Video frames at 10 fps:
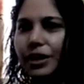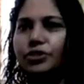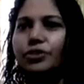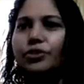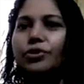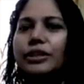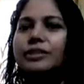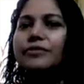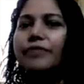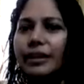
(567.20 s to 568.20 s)
so it
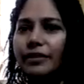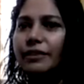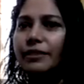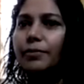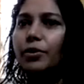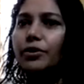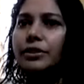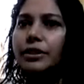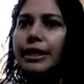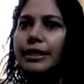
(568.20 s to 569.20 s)
is very very
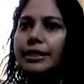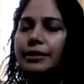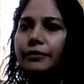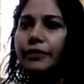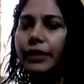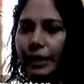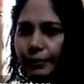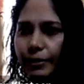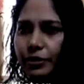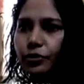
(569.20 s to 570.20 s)
important that uh, we
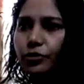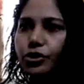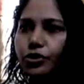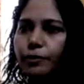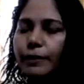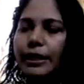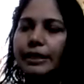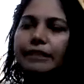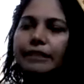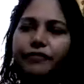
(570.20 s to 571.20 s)
cabin crew should be at
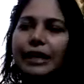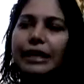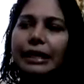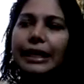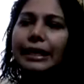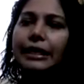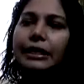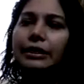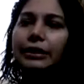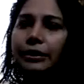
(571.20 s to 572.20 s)
the front line
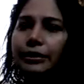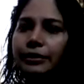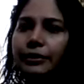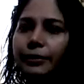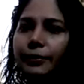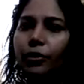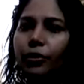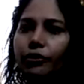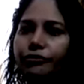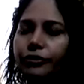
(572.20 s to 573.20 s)
uh,
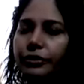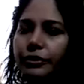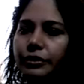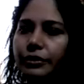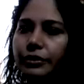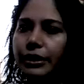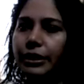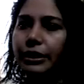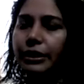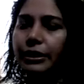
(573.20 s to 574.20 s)
of
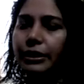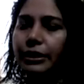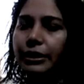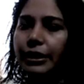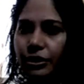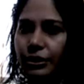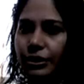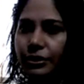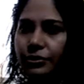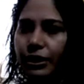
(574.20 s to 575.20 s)
the
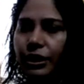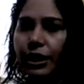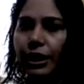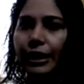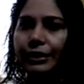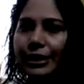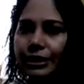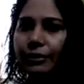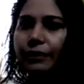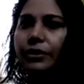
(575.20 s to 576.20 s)
aviation industry
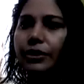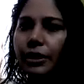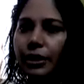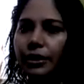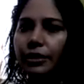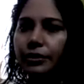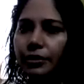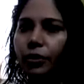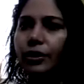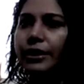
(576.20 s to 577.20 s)
and that's why we
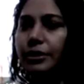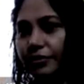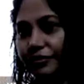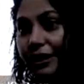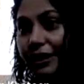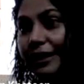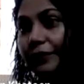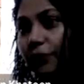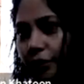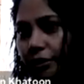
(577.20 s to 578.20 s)
are called as the frontline
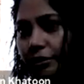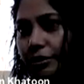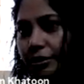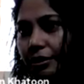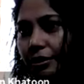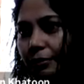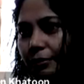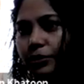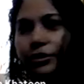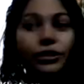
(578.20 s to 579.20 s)
warriors
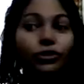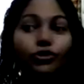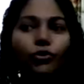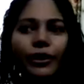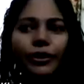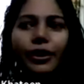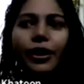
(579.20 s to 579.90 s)
because there's no one